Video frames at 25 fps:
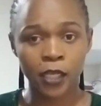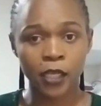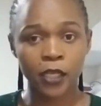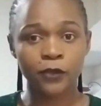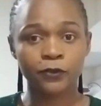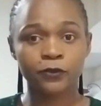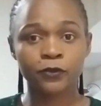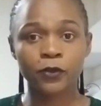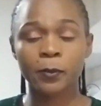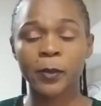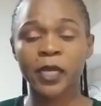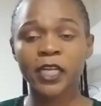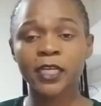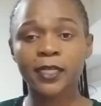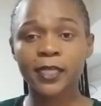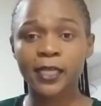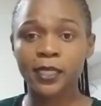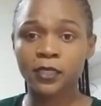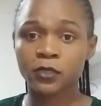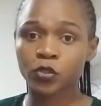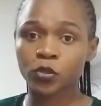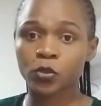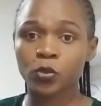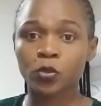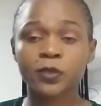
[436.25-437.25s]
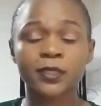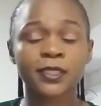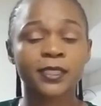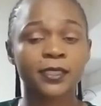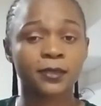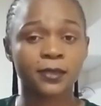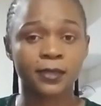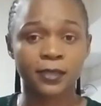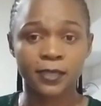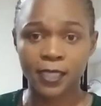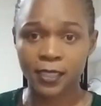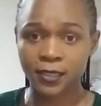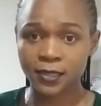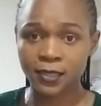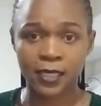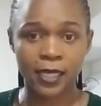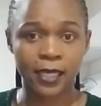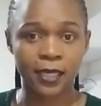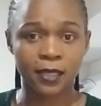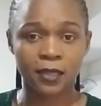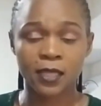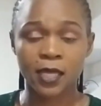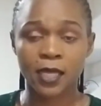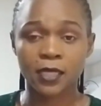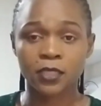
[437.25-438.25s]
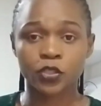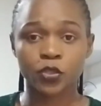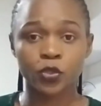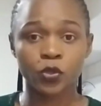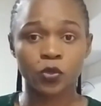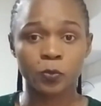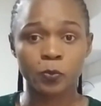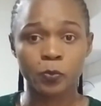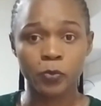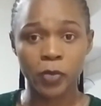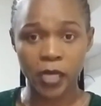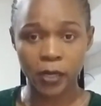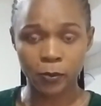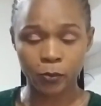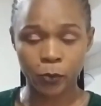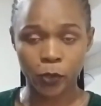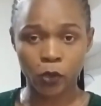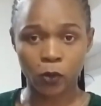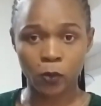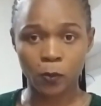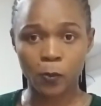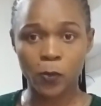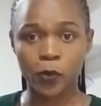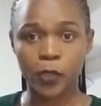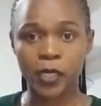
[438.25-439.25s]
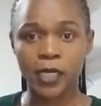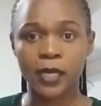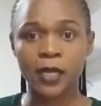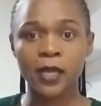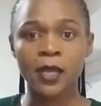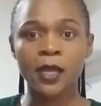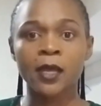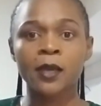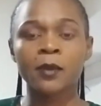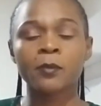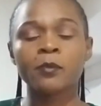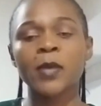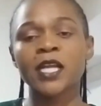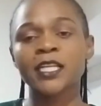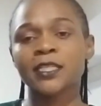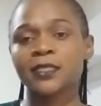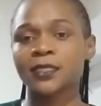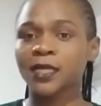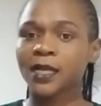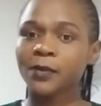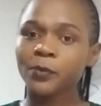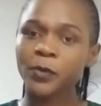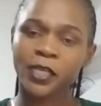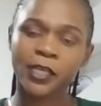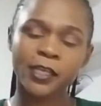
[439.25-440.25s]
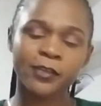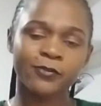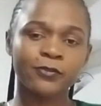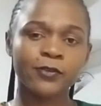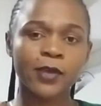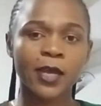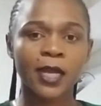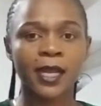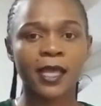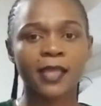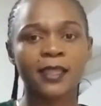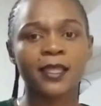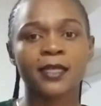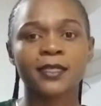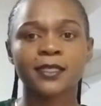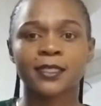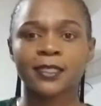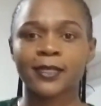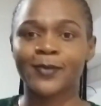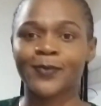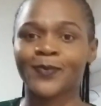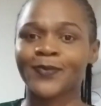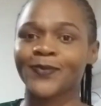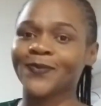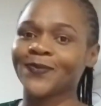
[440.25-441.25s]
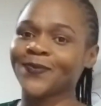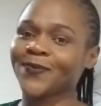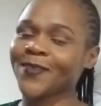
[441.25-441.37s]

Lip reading: If your money gets lost, it's just like that. You'll blame nobody. But let me give you another tip.